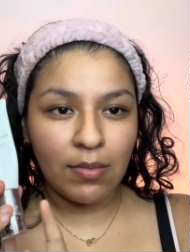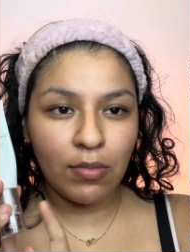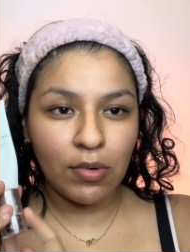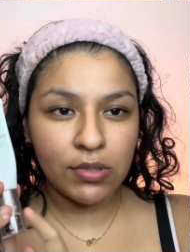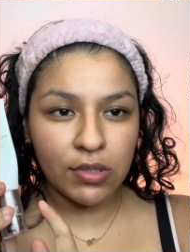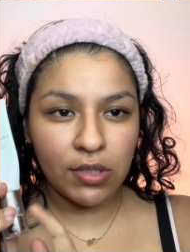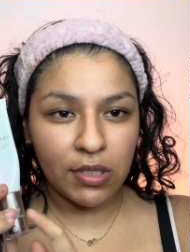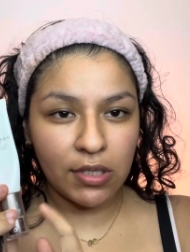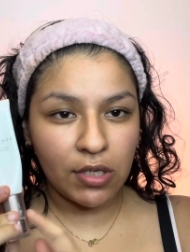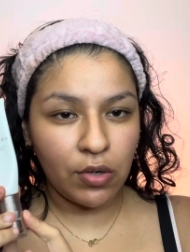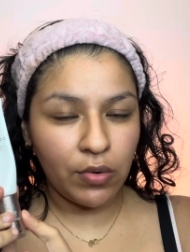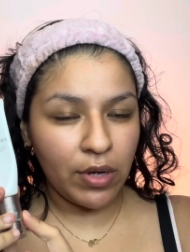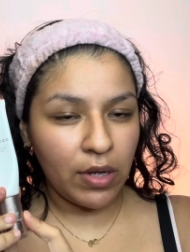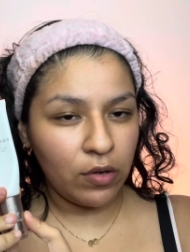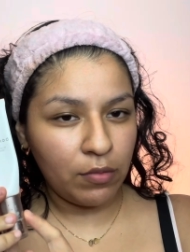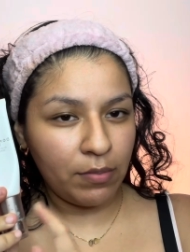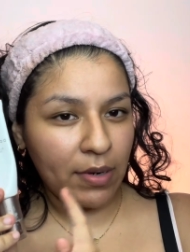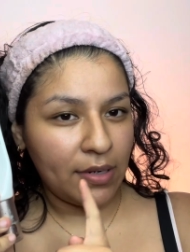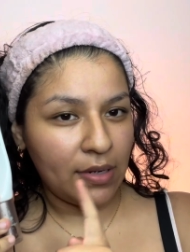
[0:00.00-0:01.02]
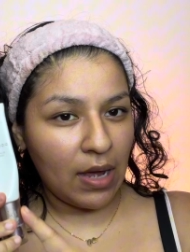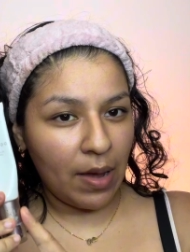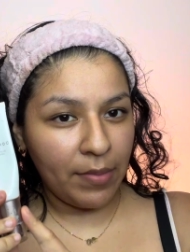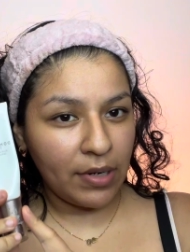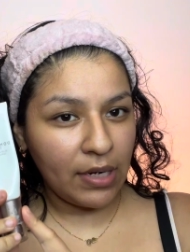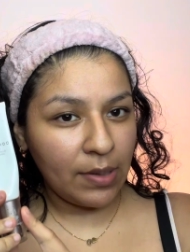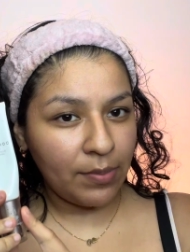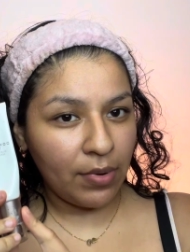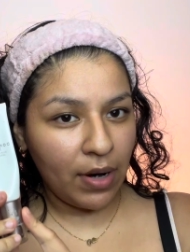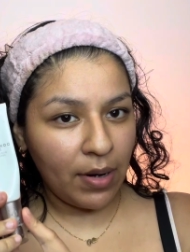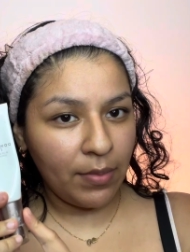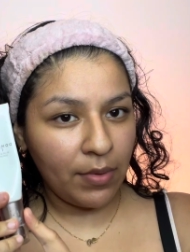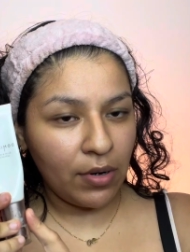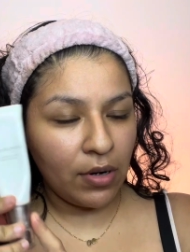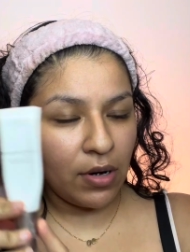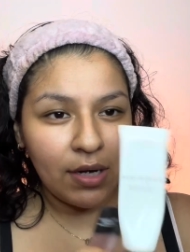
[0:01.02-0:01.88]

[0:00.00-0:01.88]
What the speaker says: also gonna go in with my Dominique primer.